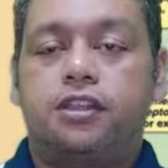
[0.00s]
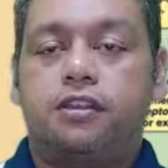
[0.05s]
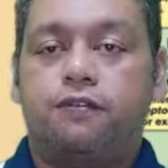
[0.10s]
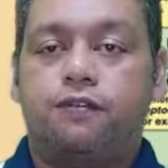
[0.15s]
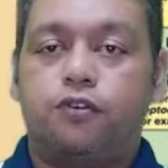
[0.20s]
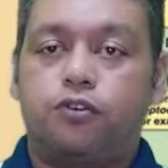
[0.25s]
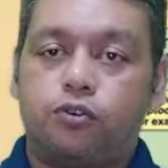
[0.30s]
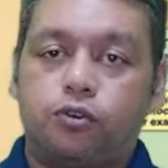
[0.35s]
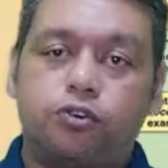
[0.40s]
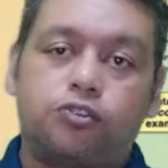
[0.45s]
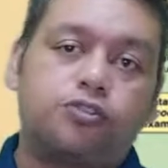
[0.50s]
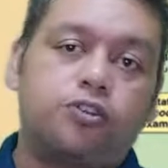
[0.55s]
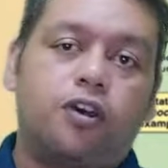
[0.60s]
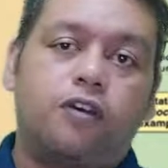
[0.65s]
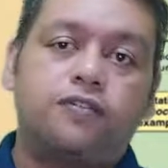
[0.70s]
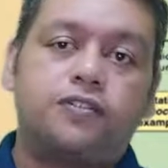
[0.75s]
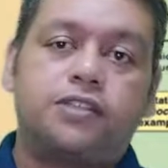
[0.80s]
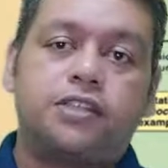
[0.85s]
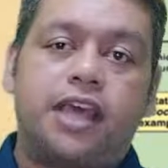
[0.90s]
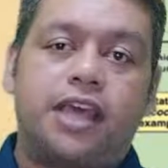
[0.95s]
The
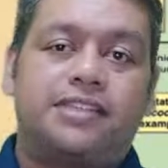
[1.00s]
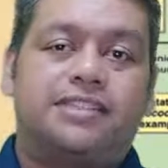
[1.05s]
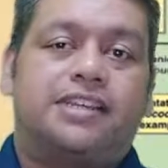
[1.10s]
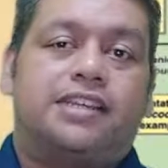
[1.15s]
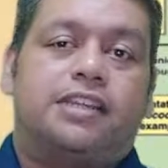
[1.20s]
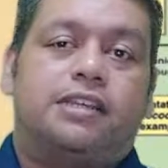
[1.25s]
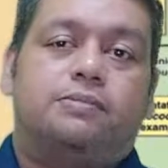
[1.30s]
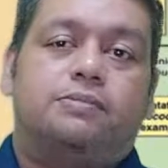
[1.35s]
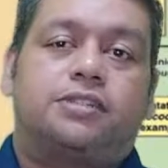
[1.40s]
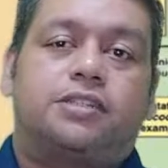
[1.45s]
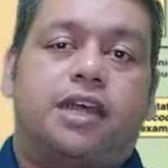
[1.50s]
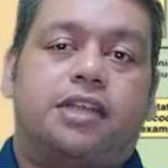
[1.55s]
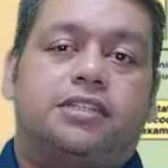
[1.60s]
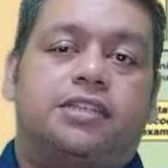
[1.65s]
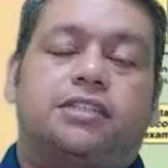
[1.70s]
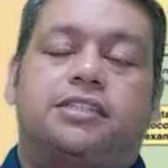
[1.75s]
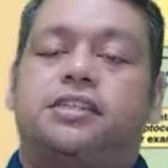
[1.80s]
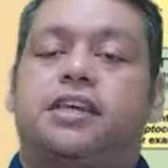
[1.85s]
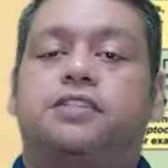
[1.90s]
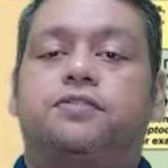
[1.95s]
phototrophs, as the name
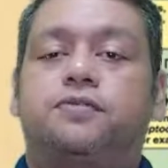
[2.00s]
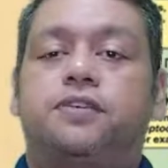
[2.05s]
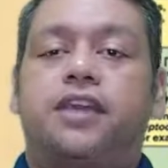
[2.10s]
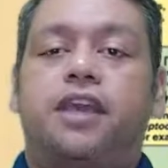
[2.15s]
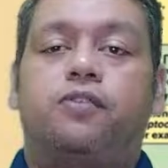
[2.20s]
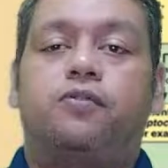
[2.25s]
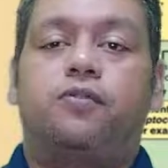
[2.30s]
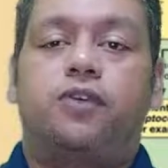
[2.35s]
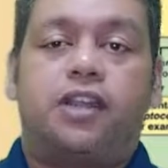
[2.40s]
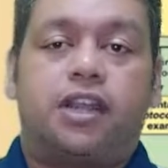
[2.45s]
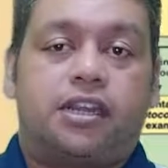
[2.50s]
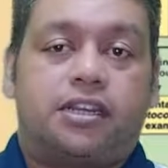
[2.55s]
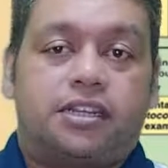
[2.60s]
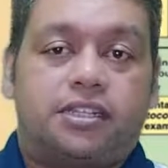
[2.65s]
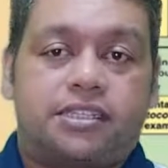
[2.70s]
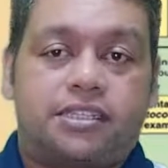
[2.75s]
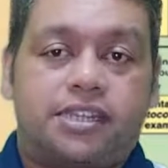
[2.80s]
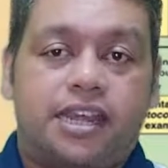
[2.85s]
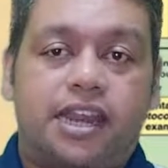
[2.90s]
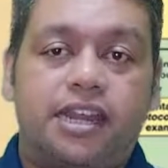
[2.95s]
suggests, as we can well
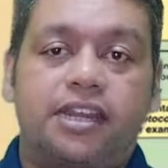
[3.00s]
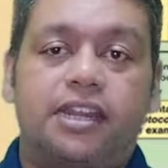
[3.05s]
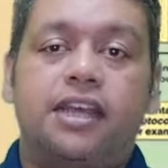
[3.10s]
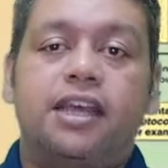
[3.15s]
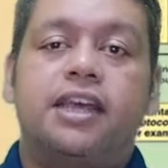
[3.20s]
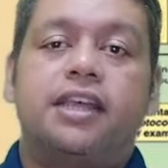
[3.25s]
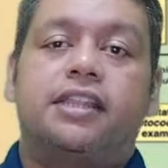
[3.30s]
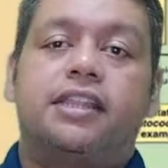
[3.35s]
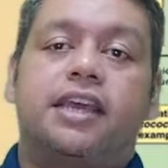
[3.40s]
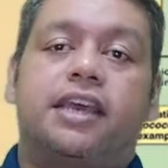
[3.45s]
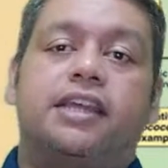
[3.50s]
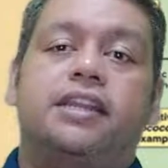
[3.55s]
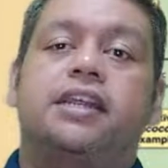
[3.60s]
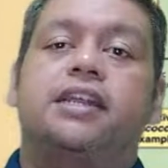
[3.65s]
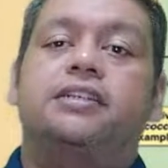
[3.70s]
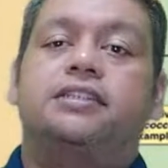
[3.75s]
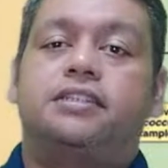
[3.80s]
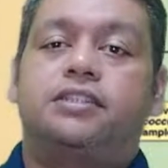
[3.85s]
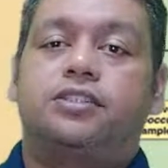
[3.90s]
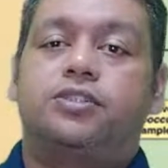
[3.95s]
understand, the
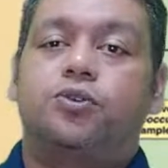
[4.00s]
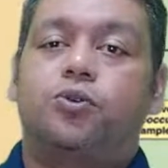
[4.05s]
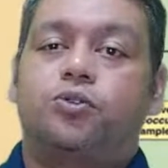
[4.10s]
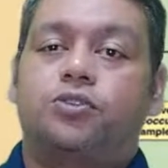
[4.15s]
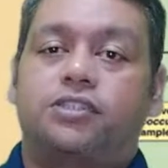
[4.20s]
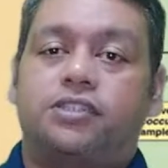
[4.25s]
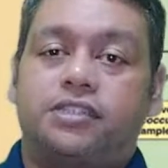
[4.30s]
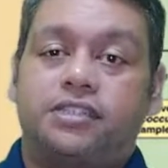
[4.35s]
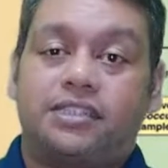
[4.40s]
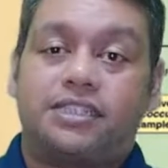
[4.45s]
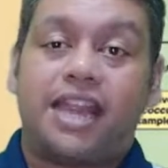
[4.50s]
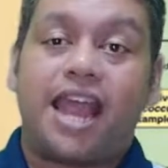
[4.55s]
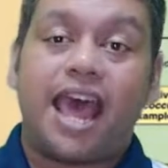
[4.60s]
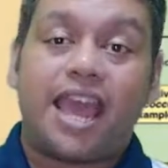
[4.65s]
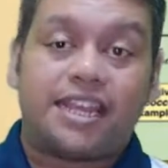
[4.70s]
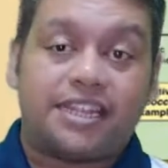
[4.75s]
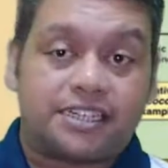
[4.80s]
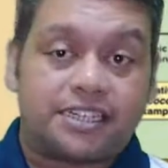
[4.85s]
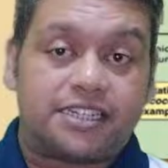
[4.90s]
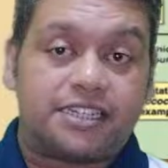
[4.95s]
energy source is
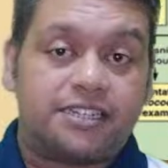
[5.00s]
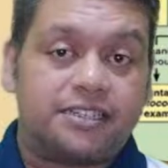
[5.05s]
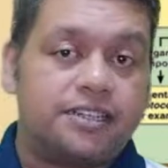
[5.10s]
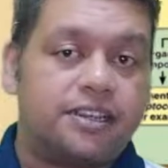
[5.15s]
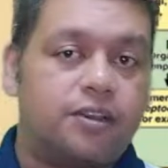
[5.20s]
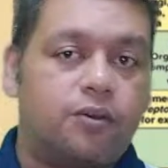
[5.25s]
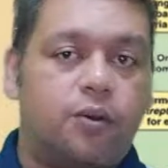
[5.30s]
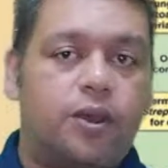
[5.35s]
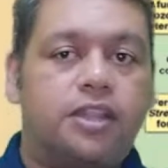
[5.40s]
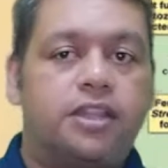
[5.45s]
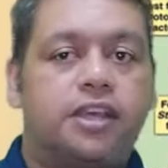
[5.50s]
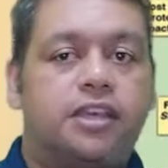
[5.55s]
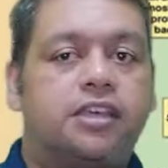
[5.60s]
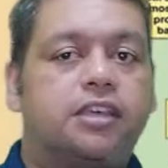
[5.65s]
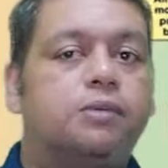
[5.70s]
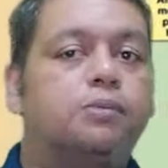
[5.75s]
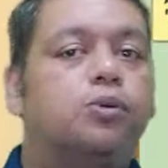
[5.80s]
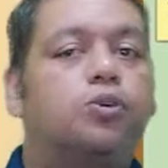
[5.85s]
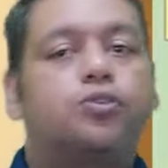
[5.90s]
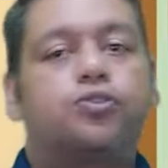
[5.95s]
light, while the
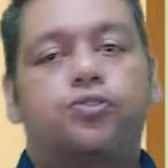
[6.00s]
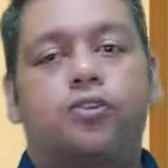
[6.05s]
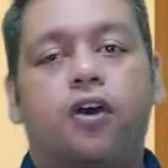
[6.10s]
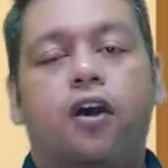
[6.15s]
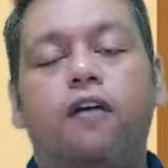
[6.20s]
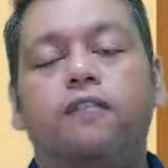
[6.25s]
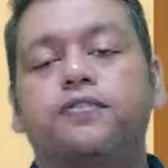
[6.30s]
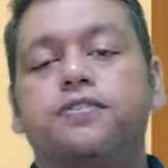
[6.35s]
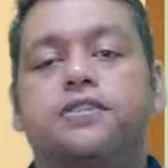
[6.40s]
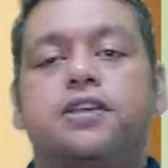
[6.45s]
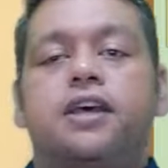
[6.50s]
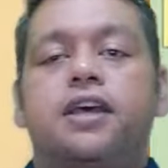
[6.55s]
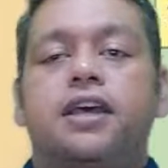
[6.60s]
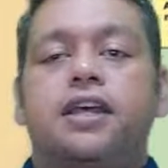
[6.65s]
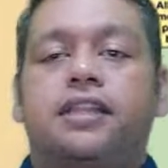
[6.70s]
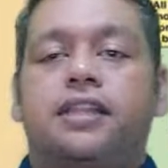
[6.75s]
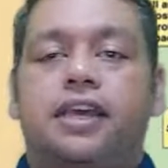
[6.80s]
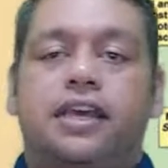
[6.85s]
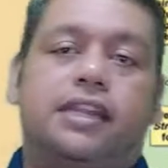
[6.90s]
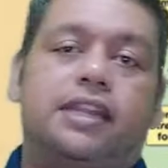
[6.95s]
chemotrophs,
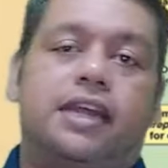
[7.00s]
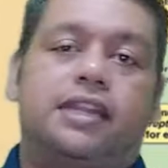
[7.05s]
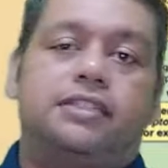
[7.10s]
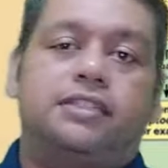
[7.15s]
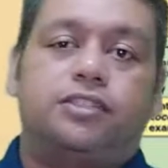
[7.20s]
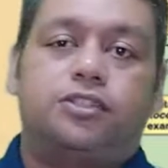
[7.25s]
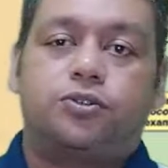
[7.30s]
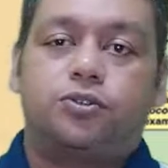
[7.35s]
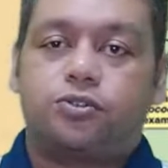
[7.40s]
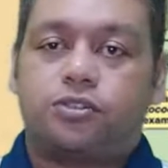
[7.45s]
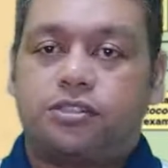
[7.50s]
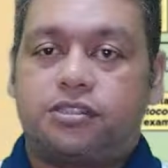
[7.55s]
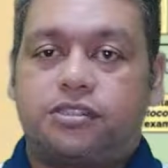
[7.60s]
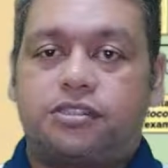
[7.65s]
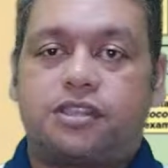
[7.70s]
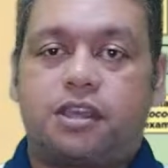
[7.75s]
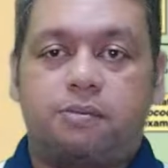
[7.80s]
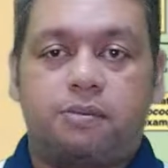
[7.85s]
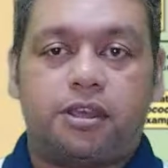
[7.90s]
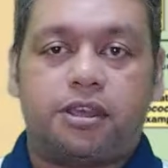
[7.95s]
the energy source
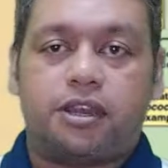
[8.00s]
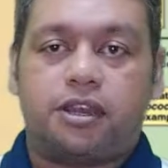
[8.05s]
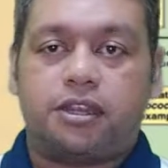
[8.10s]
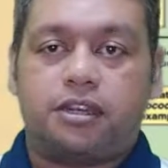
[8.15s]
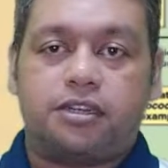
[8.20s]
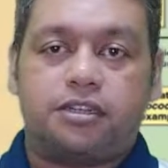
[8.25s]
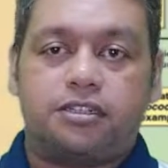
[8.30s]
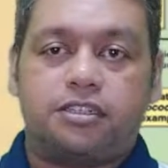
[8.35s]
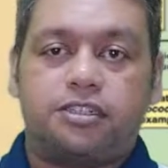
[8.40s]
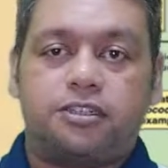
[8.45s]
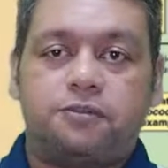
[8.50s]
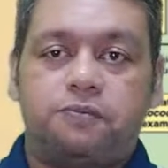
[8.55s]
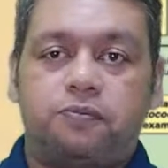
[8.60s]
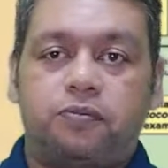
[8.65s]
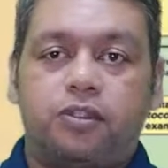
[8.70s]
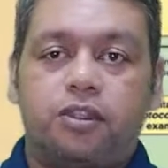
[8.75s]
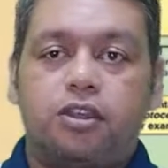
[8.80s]
is chemical energy.